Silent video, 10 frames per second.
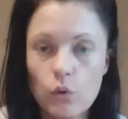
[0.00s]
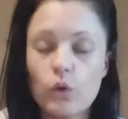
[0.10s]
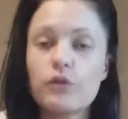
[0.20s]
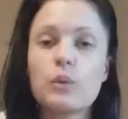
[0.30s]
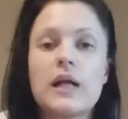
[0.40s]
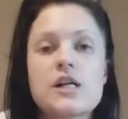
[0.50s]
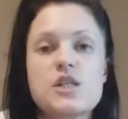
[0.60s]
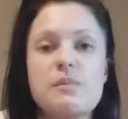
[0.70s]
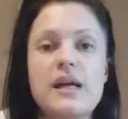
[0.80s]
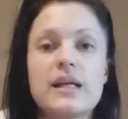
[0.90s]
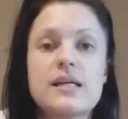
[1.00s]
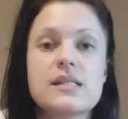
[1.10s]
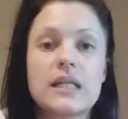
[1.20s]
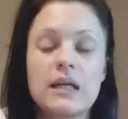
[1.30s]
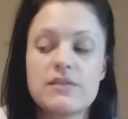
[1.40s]
or if you would like to make it
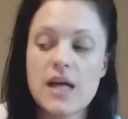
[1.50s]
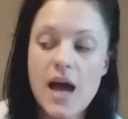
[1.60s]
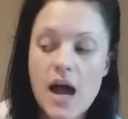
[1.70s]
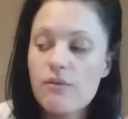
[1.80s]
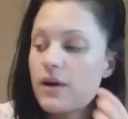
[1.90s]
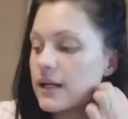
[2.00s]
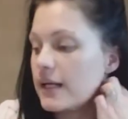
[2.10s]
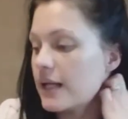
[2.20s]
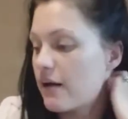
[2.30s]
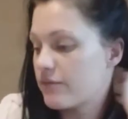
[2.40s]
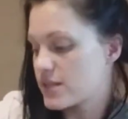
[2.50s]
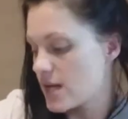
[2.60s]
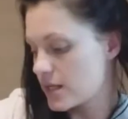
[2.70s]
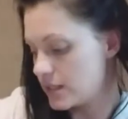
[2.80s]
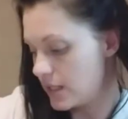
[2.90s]
as gifts, I really love this
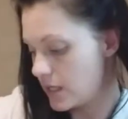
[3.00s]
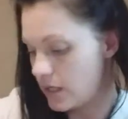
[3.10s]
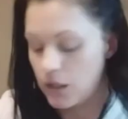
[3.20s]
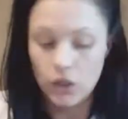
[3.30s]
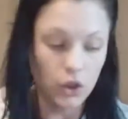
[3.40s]
idea.